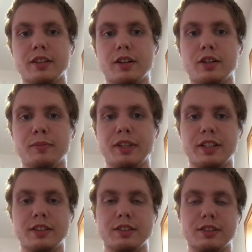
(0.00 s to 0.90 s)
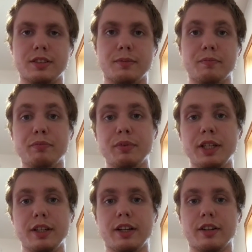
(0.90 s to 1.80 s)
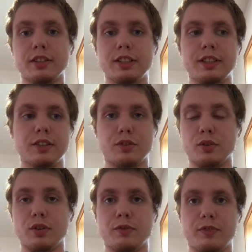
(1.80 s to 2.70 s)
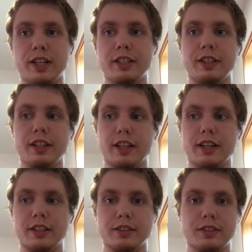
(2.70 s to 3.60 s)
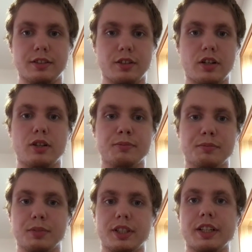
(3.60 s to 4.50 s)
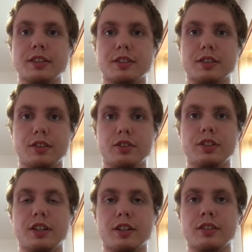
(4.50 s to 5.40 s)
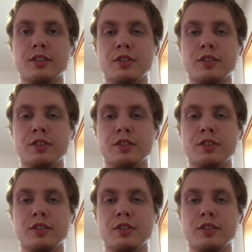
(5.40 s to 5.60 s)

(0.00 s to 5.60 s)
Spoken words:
And being early or finding that calm place early on